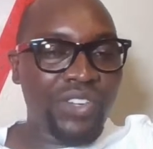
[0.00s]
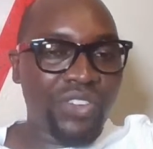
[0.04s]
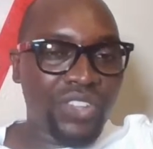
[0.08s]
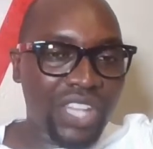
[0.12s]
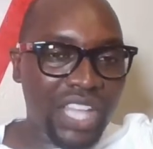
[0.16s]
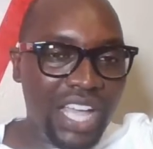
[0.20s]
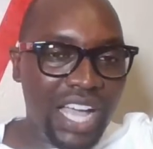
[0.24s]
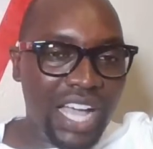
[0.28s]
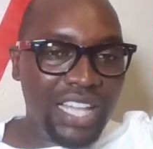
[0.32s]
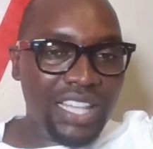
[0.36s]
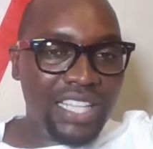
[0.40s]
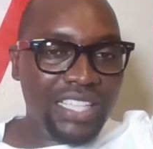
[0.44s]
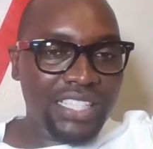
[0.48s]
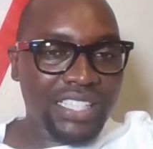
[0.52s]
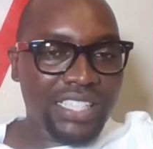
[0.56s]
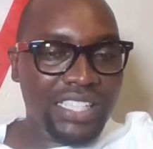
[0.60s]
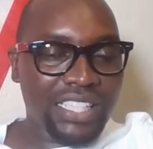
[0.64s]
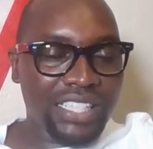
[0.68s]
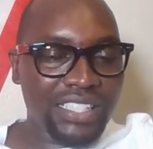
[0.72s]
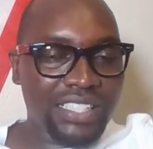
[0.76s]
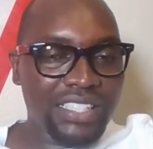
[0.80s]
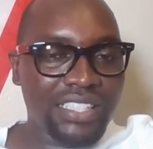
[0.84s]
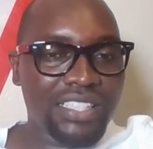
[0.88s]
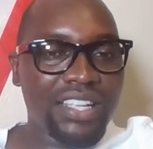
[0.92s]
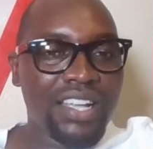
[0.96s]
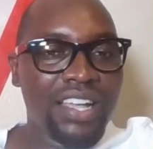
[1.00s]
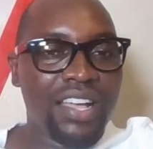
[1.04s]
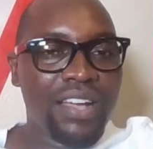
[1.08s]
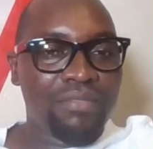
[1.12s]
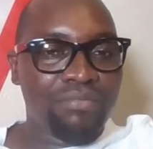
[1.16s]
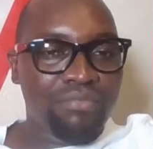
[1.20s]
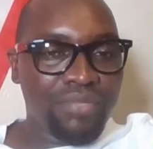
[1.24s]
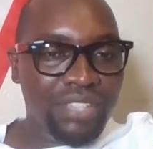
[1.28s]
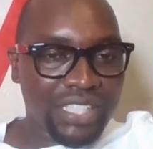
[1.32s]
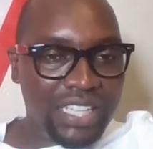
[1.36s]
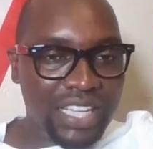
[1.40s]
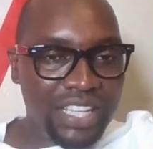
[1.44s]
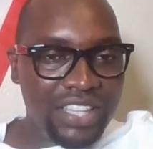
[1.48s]
I know there are other states,
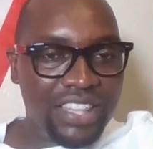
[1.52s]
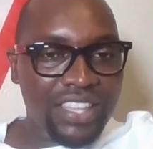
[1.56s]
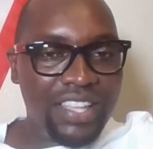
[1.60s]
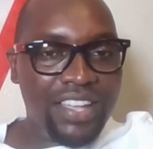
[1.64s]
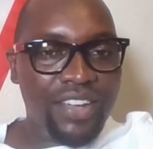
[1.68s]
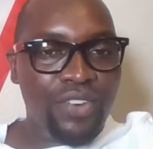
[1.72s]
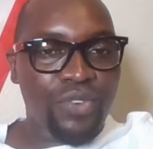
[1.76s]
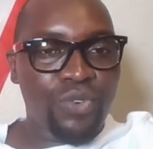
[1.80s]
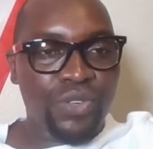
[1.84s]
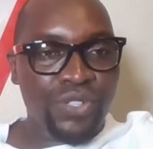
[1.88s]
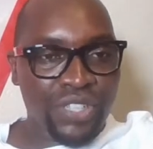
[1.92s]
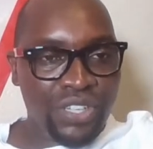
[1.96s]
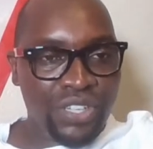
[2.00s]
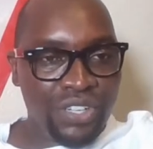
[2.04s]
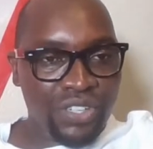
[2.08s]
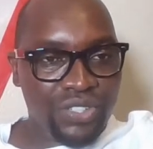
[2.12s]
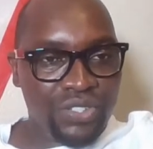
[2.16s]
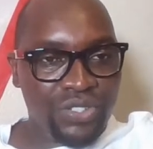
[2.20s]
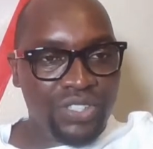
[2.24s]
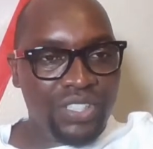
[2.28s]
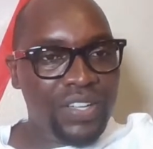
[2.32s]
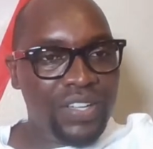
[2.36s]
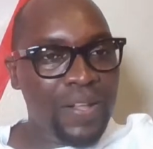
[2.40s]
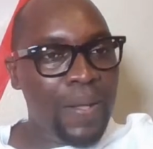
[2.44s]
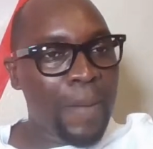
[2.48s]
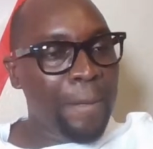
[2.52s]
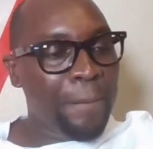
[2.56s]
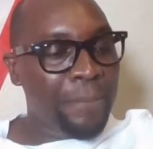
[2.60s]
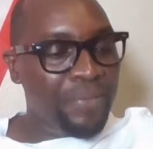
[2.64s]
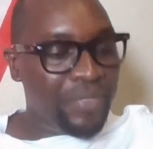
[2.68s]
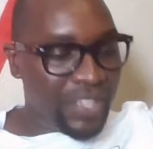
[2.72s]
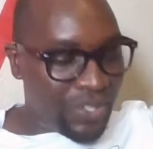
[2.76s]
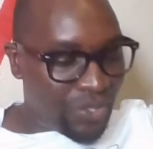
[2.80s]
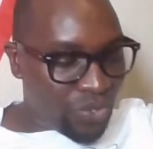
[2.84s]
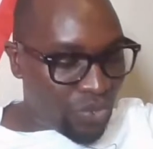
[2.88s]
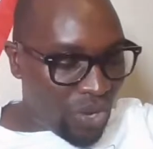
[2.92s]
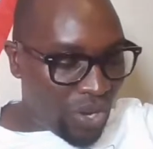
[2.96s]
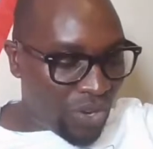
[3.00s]
but I think Washington
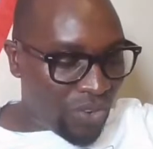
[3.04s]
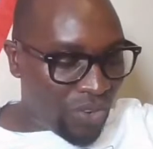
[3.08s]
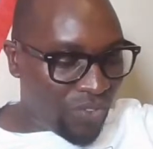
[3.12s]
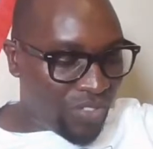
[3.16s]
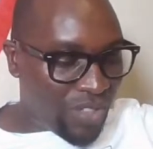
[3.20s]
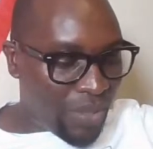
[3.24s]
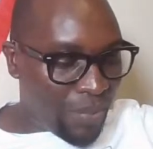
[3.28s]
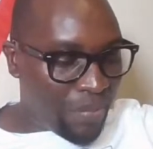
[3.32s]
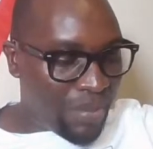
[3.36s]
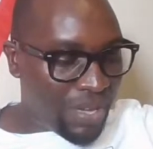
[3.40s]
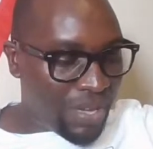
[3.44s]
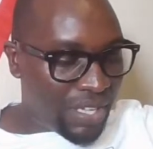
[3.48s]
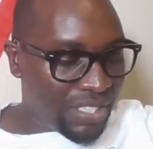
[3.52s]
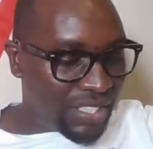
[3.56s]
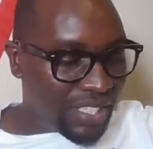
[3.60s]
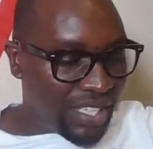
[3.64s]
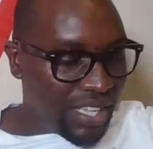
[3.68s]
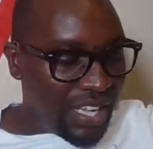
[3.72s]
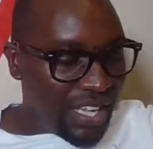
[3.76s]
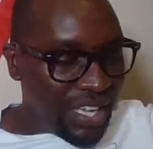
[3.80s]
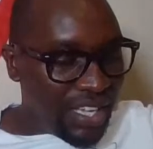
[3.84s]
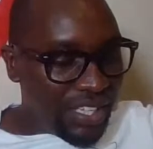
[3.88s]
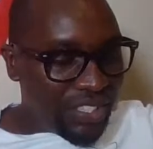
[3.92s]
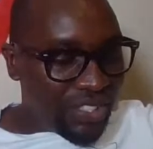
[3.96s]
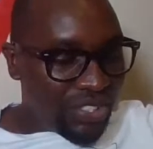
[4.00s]
is one of the best.